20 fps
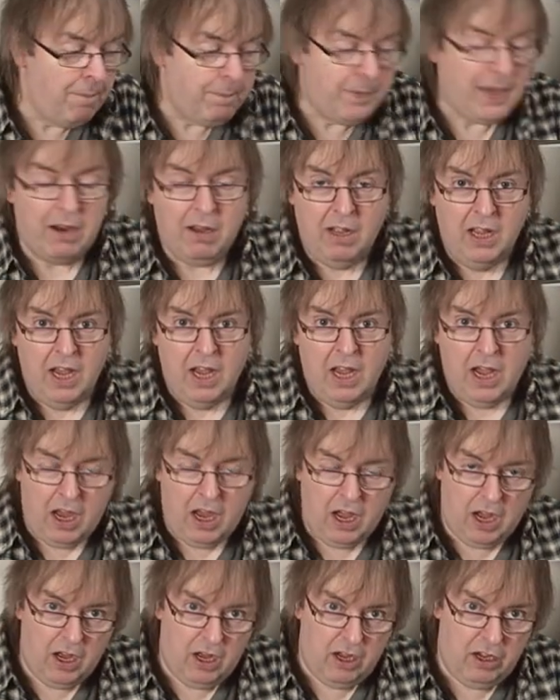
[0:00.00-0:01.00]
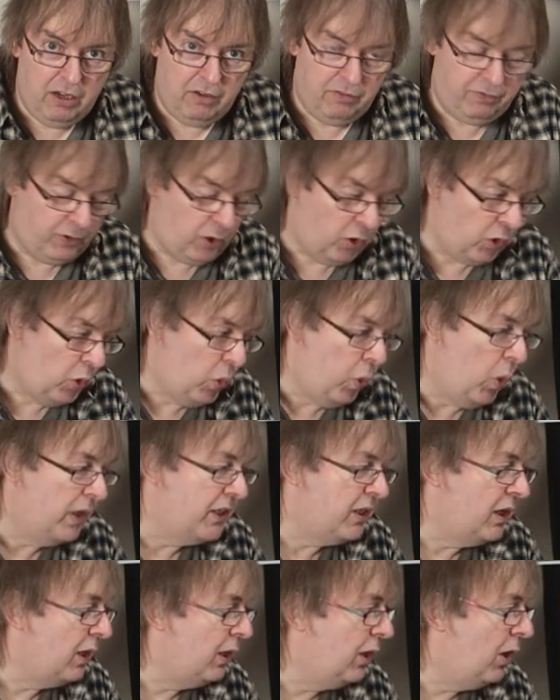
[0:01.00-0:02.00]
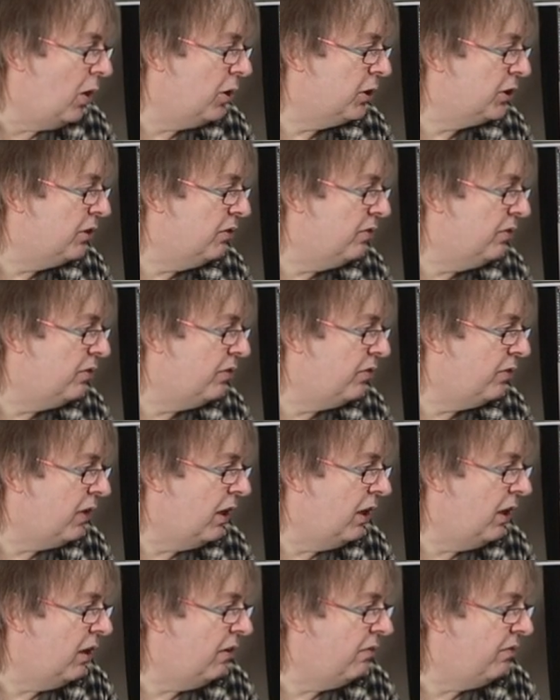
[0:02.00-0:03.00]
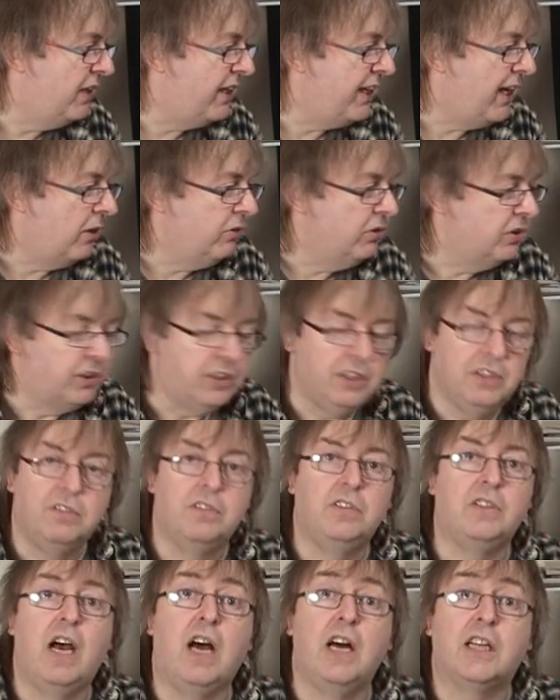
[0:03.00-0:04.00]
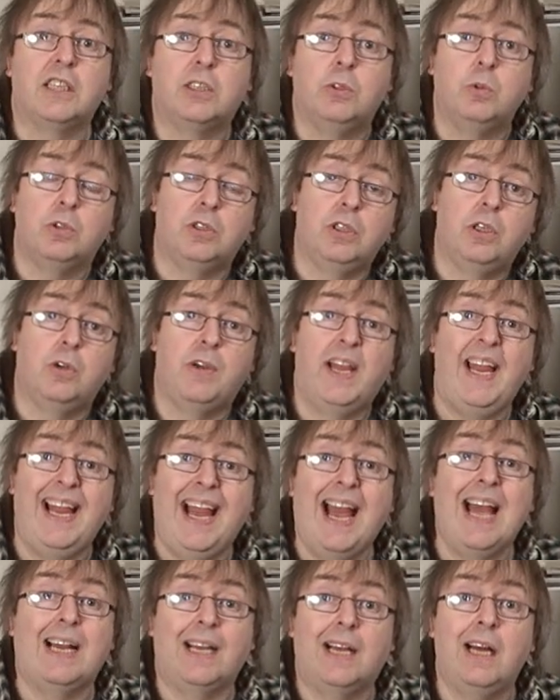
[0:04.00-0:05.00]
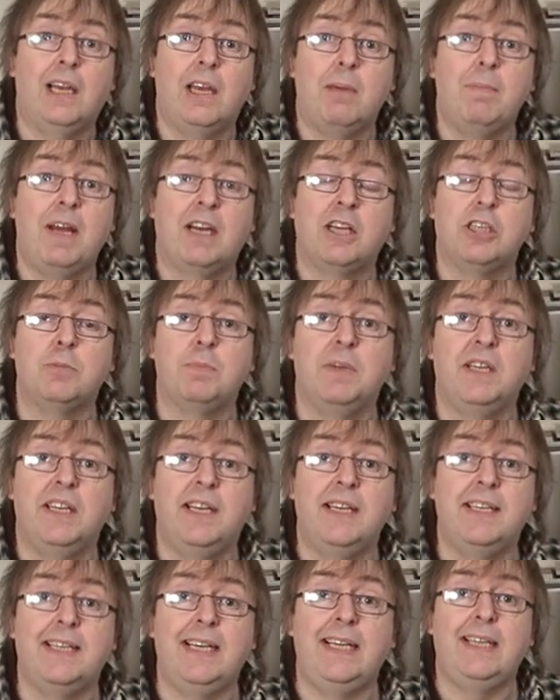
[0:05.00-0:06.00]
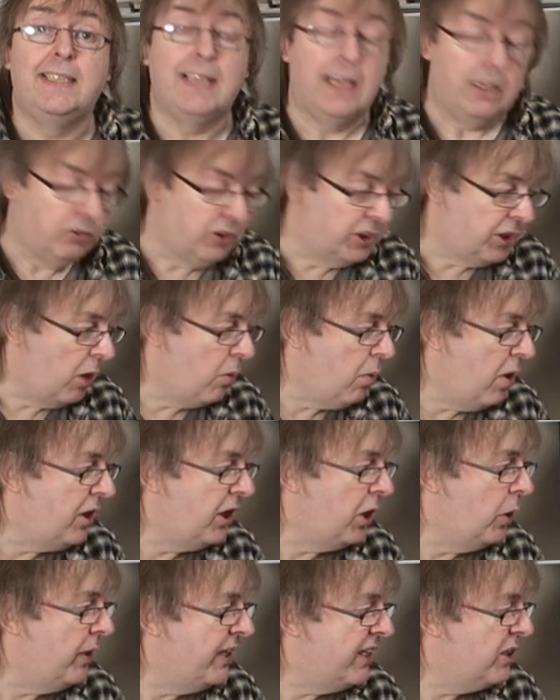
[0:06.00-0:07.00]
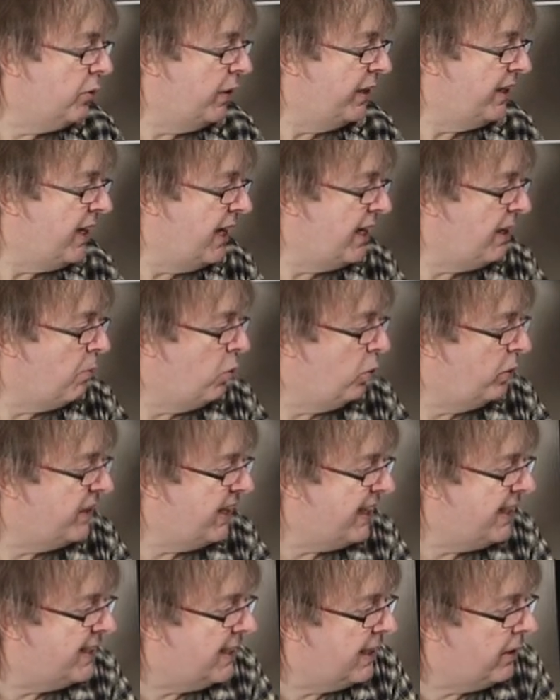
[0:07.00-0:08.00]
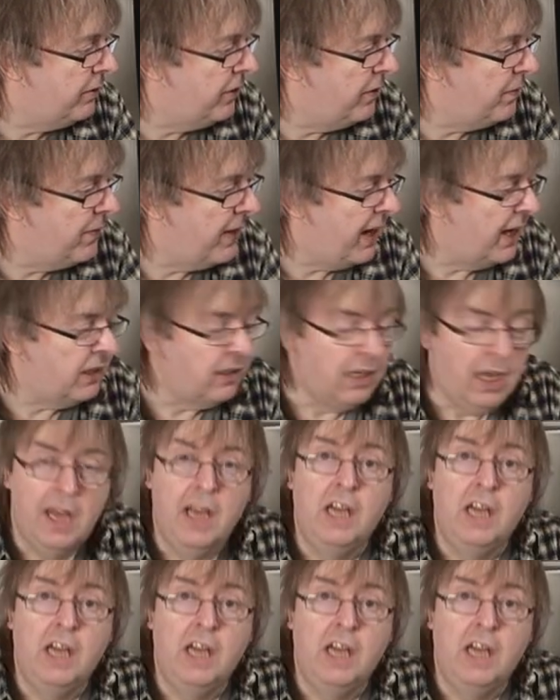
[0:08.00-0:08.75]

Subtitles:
Now, I've got quite a lot of videos and articles looking at colour management in detail, so I won't go into it in any more detail than that.